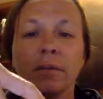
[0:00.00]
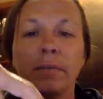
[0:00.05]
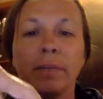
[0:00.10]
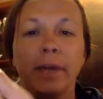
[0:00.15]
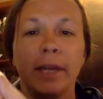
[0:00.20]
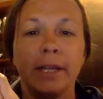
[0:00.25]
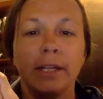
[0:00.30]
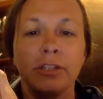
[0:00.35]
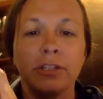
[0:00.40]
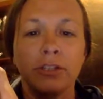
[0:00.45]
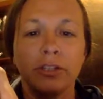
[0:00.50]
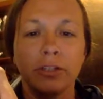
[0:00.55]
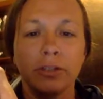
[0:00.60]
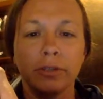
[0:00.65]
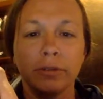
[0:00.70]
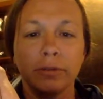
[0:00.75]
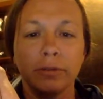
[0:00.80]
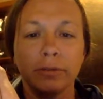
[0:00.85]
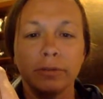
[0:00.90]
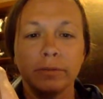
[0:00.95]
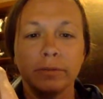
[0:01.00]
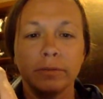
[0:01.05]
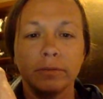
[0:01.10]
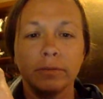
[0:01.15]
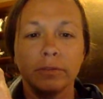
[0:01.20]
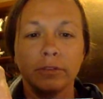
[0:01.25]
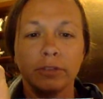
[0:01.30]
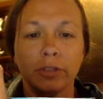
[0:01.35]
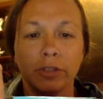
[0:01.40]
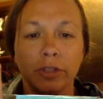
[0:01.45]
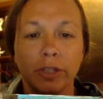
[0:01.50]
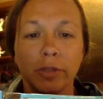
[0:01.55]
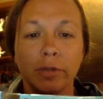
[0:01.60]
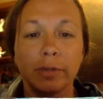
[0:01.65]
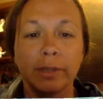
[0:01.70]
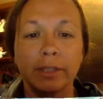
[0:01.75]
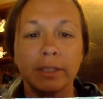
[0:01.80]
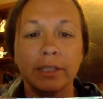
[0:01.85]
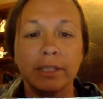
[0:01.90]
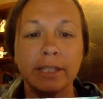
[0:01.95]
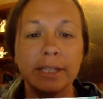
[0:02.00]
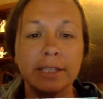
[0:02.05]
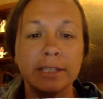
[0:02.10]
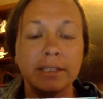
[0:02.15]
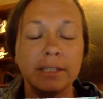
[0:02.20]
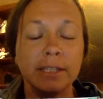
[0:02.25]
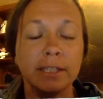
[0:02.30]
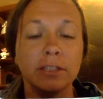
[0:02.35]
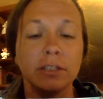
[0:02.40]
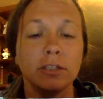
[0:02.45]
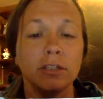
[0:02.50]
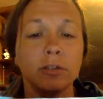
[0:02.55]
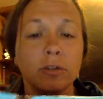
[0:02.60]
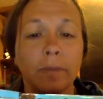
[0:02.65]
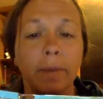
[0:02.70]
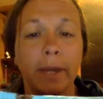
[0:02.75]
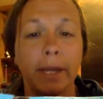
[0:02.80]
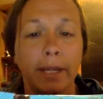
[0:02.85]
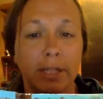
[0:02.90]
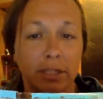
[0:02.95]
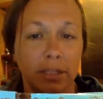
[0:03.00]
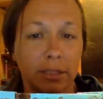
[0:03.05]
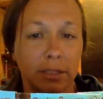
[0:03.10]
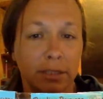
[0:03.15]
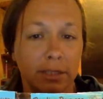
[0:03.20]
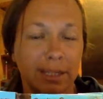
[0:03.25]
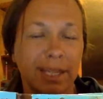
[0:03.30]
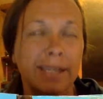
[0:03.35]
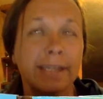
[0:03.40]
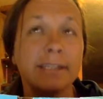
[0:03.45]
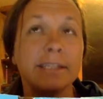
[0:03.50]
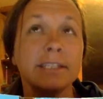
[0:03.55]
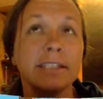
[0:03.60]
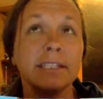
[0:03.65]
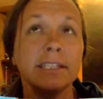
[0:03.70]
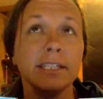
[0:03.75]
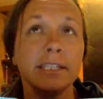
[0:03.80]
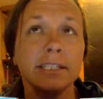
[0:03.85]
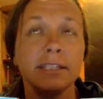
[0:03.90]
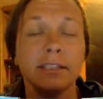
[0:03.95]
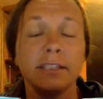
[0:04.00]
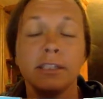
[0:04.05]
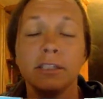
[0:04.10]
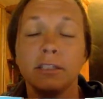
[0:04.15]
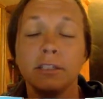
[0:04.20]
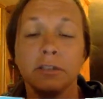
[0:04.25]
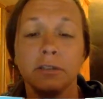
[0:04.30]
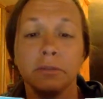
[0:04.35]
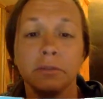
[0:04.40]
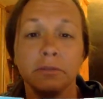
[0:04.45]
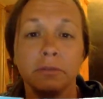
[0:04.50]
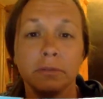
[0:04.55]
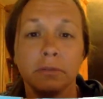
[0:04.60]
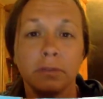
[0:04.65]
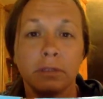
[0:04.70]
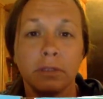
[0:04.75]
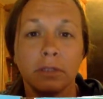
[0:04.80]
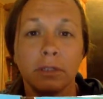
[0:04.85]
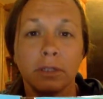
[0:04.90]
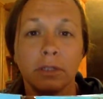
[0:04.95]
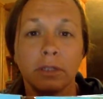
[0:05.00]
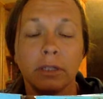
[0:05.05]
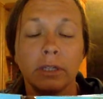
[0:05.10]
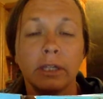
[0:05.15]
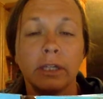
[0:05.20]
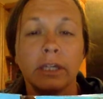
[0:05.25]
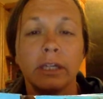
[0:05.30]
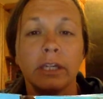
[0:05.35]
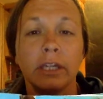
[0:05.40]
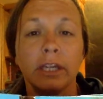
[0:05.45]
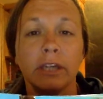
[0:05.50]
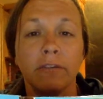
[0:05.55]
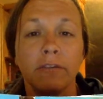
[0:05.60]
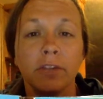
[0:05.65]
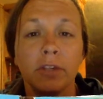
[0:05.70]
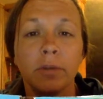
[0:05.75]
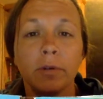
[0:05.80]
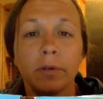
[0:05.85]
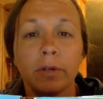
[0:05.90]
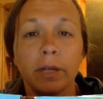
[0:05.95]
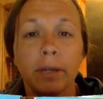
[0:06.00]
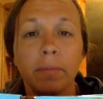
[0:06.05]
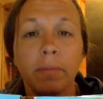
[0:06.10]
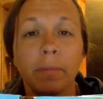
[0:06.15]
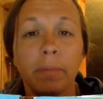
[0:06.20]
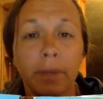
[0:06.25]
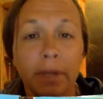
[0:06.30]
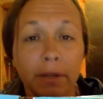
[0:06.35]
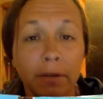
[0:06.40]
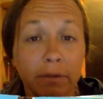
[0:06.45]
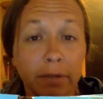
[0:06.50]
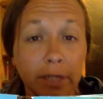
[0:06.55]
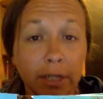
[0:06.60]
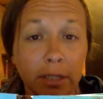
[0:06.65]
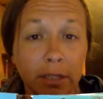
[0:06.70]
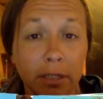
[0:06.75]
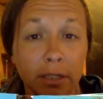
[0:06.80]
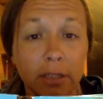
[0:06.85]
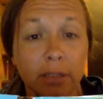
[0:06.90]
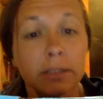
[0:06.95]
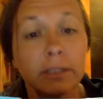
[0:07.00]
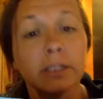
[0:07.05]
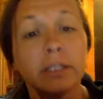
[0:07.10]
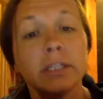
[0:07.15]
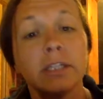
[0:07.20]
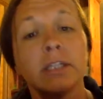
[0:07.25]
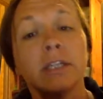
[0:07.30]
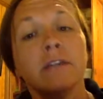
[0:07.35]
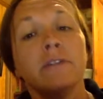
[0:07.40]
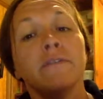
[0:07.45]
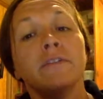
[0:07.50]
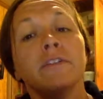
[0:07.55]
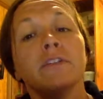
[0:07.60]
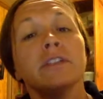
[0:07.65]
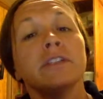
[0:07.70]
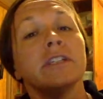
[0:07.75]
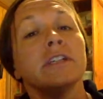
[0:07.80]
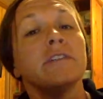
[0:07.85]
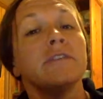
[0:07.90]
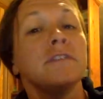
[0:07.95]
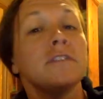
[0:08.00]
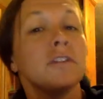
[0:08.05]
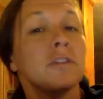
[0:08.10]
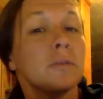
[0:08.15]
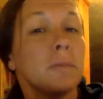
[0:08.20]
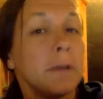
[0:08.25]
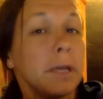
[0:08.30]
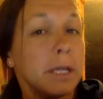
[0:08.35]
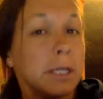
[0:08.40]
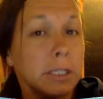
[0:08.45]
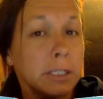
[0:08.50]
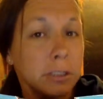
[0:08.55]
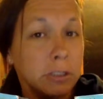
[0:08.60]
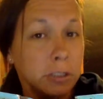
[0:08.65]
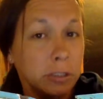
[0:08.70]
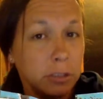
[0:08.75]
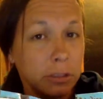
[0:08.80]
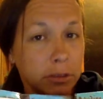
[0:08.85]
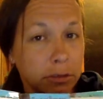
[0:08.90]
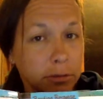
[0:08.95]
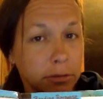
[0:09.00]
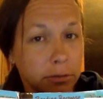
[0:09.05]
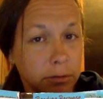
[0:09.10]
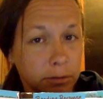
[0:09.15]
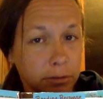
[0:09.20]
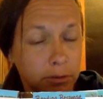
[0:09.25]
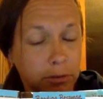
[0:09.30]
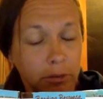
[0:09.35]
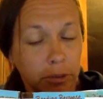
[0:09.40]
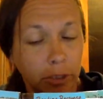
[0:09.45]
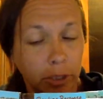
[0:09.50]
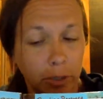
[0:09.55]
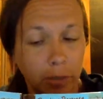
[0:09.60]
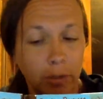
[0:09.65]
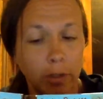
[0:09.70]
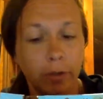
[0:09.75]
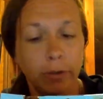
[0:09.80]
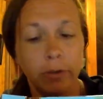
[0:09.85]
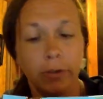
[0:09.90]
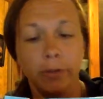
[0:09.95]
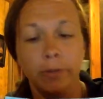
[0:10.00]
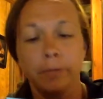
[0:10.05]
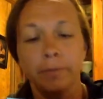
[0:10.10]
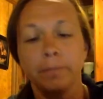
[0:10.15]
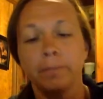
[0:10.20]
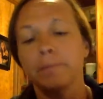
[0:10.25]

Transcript: Page 2. So you at least need 2 pages. At least need 2. If you are a big reader, give yourself another page. You know you.